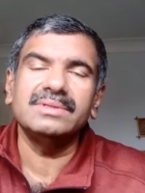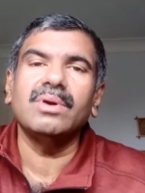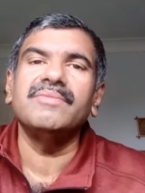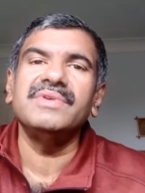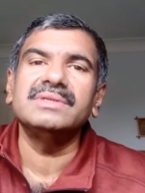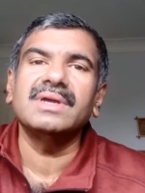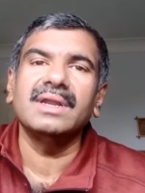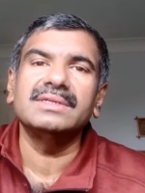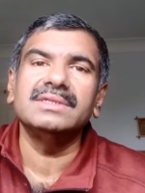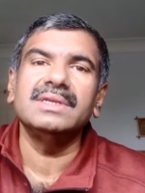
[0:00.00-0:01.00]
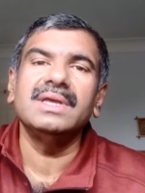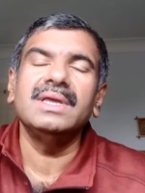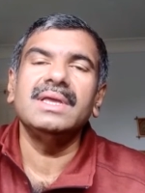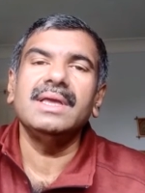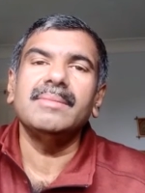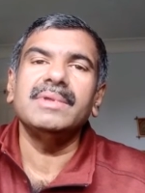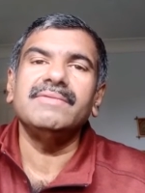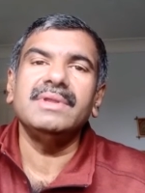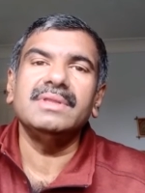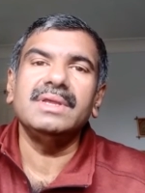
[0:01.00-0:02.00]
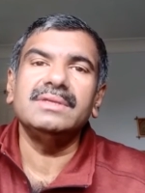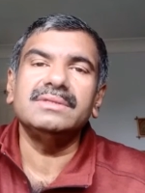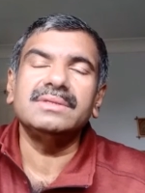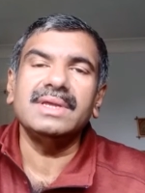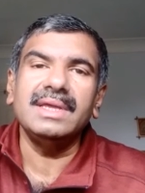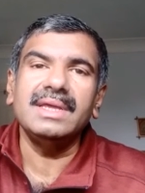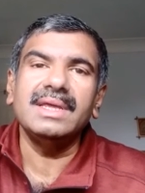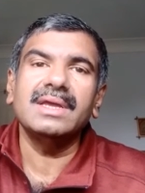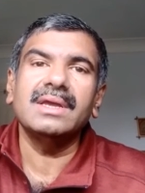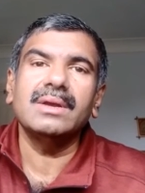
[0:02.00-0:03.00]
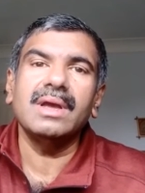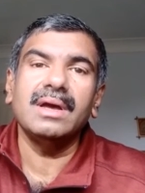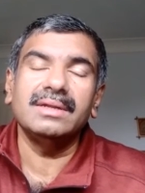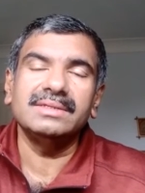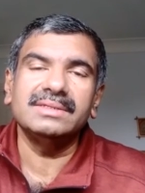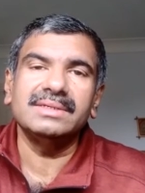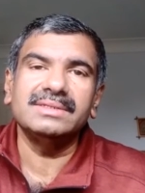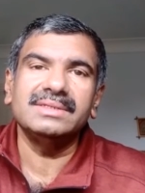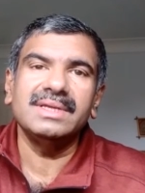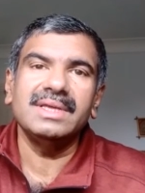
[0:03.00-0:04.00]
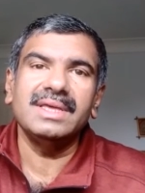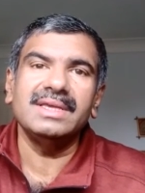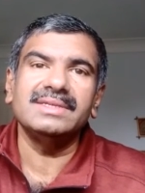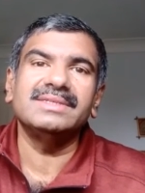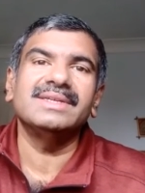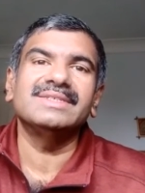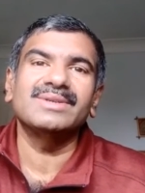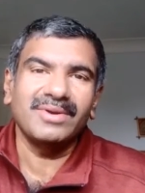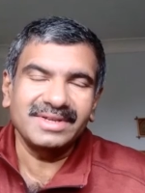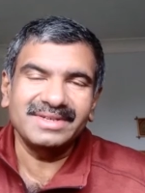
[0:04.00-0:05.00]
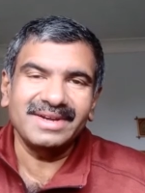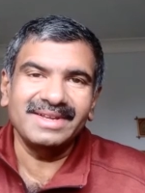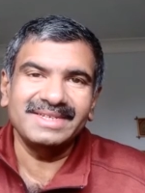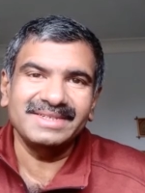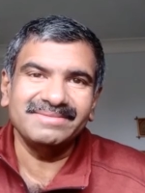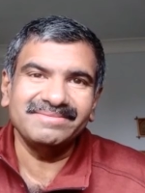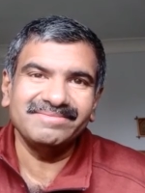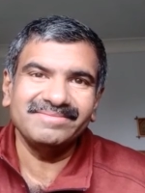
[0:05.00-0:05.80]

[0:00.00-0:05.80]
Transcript: The obvious connection between these three answers is the Scottish connection.